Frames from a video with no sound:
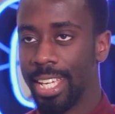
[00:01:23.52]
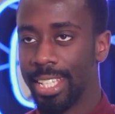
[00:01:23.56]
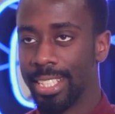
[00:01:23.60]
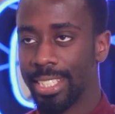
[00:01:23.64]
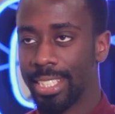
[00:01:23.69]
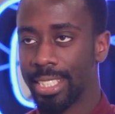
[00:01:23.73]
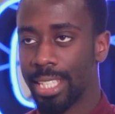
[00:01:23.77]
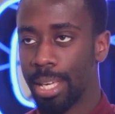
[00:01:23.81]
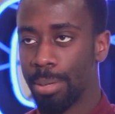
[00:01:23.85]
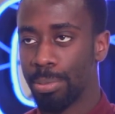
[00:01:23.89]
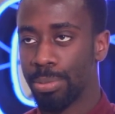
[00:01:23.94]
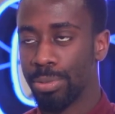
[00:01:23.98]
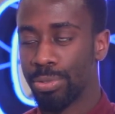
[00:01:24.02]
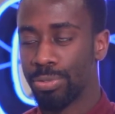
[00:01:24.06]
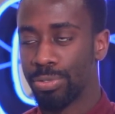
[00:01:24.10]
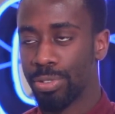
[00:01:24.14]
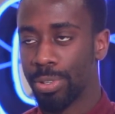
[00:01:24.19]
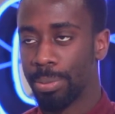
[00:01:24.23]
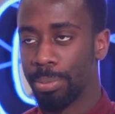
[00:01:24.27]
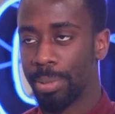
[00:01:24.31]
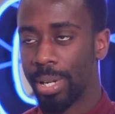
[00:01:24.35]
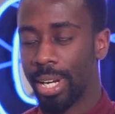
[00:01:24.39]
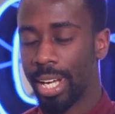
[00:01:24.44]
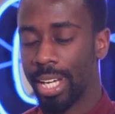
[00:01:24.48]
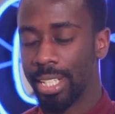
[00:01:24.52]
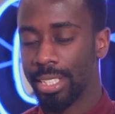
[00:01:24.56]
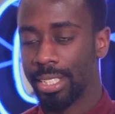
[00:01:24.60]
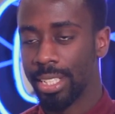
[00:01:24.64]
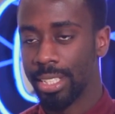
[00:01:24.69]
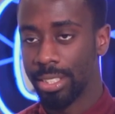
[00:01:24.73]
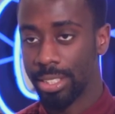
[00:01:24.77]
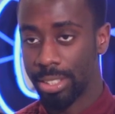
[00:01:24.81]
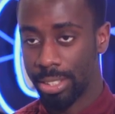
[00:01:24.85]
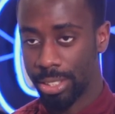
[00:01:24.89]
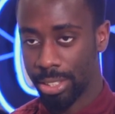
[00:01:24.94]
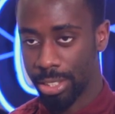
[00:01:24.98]
it stemmed from an
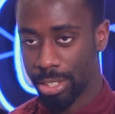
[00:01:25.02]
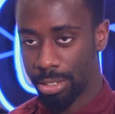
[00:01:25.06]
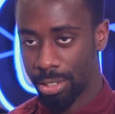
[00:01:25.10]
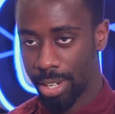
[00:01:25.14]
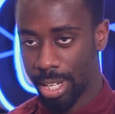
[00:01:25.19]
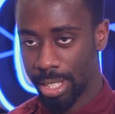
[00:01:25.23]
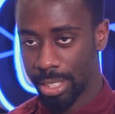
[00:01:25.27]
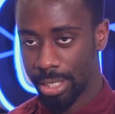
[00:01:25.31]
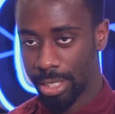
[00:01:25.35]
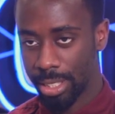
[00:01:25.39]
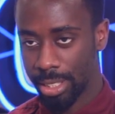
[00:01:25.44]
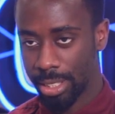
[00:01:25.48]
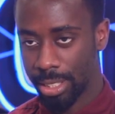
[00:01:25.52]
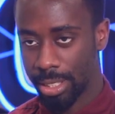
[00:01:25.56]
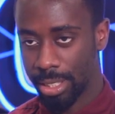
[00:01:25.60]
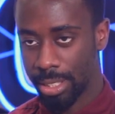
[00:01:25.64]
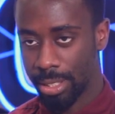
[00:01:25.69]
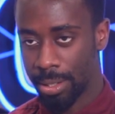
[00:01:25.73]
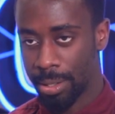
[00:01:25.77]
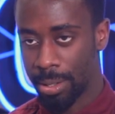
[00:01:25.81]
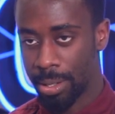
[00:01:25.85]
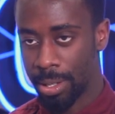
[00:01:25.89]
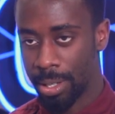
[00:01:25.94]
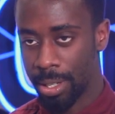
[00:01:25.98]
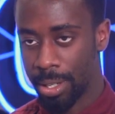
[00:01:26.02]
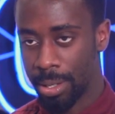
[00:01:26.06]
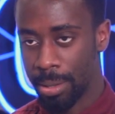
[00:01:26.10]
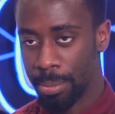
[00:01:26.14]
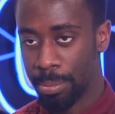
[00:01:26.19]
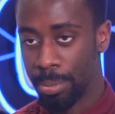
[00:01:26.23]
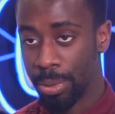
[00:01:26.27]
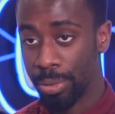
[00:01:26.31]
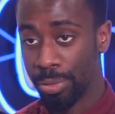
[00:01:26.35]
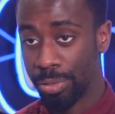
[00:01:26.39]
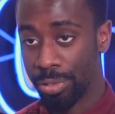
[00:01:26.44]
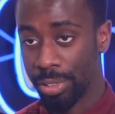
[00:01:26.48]
identity crisis,
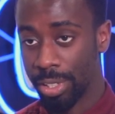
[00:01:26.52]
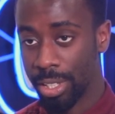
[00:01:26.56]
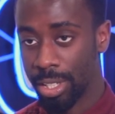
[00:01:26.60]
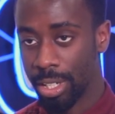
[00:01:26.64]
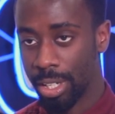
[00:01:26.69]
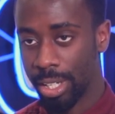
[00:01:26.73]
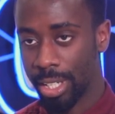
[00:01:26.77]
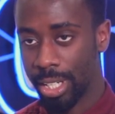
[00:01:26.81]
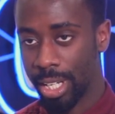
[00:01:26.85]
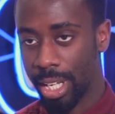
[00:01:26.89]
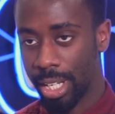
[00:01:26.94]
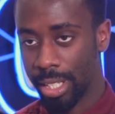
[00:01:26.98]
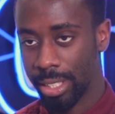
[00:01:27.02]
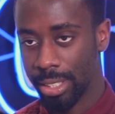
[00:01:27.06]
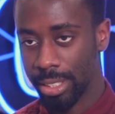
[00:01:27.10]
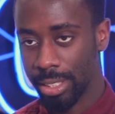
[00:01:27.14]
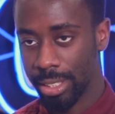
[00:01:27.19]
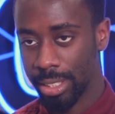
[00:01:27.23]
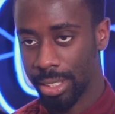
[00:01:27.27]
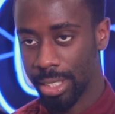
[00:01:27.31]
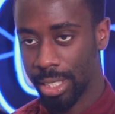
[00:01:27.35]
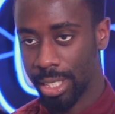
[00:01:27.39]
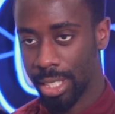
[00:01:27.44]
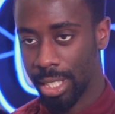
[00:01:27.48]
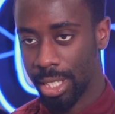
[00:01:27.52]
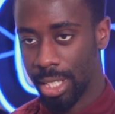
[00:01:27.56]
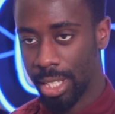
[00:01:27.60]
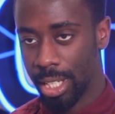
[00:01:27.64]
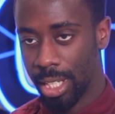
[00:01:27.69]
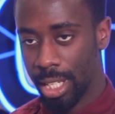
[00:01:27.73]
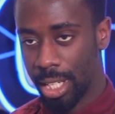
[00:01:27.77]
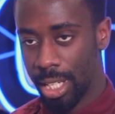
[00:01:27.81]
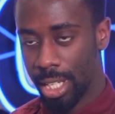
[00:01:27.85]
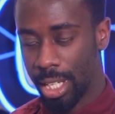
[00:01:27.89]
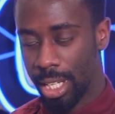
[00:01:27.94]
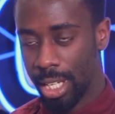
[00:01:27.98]
Mefiri Ghana that is.
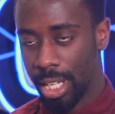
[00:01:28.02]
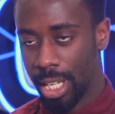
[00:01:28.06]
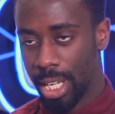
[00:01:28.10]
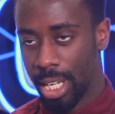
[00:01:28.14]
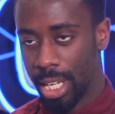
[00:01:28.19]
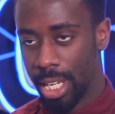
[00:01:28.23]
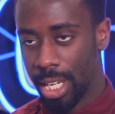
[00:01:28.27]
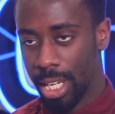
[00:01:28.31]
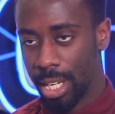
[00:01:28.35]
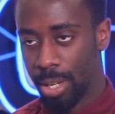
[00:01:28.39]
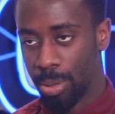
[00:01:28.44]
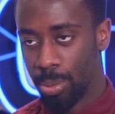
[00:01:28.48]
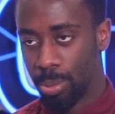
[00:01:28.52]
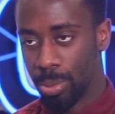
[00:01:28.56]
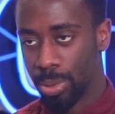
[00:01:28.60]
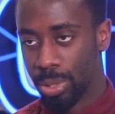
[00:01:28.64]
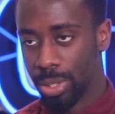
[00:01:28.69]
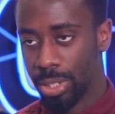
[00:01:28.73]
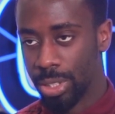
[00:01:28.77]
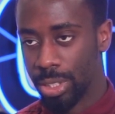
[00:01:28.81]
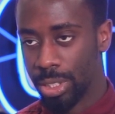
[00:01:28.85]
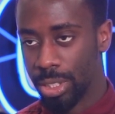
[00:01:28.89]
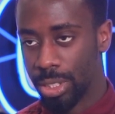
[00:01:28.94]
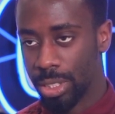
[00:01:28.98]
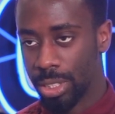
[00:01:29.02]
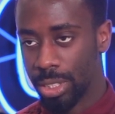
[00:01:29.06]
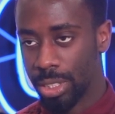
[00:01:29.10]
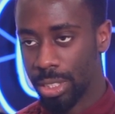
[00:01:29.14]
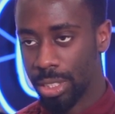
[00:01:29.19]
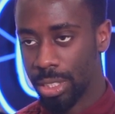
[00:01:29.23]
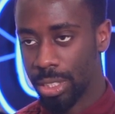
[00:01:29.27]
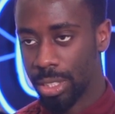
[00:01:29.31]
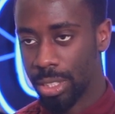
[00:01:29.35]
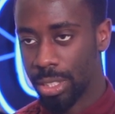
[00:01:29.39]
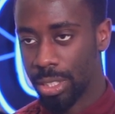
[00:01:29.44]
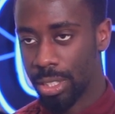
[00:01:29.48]
It
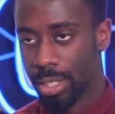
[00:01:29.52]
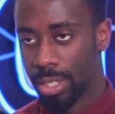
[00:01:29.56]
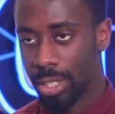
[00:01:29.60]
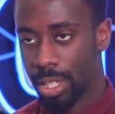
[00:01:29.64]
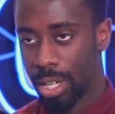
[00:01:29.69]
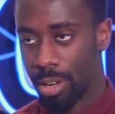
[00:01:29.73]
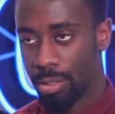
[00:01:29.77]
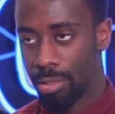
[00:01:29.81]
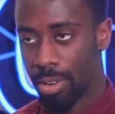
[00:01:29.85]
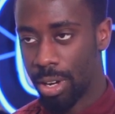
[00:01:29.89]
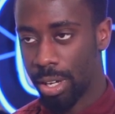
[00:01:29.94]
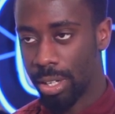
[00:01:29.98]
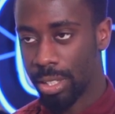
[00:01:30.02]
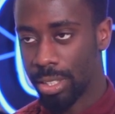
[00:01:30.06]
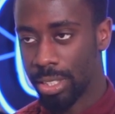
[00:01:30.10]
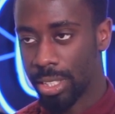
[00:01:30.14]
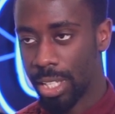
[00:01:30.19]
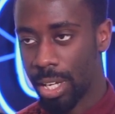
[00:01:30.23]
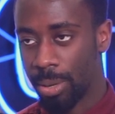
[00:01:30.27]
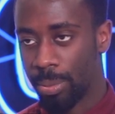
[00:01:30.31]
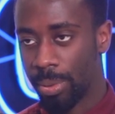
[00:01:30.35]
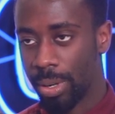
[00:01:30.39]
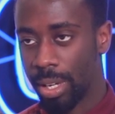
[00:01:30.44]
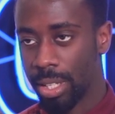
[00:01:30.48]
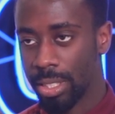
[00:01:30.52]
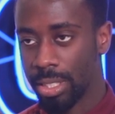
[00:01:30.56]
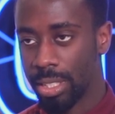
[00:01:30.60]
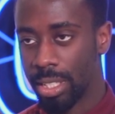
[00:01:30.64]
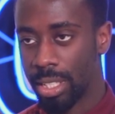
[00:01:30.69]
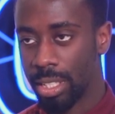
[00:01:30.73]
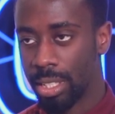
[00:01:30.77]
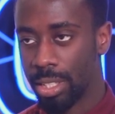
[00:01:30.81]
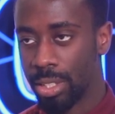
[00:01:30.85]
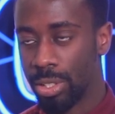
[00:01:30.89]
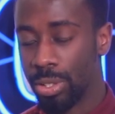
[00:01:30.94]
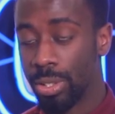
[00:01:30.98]
was around a time when I was
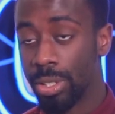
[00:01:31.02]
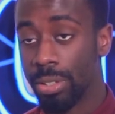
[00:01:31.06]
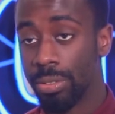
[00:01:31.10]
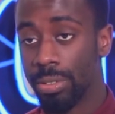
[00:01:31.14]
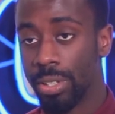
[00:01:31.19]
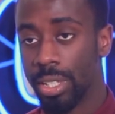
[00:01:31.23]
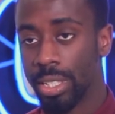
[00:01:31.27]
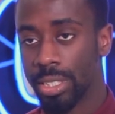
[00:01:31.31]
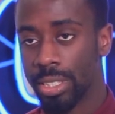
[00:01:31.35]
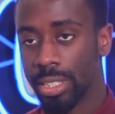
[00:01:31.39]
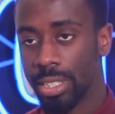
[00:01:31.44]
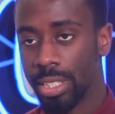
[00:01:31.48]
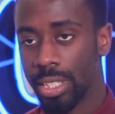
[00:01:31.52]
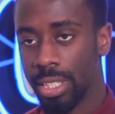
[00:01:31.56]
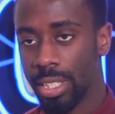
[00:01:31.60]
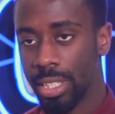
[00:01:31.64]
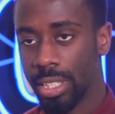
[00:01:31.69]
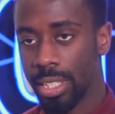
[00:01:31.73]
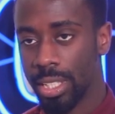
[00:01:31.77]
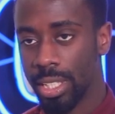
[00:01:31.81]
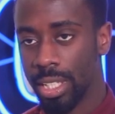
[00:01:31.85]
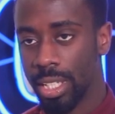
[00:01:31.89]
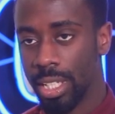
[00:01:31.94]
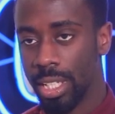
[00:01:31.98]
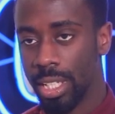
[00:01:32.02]
in university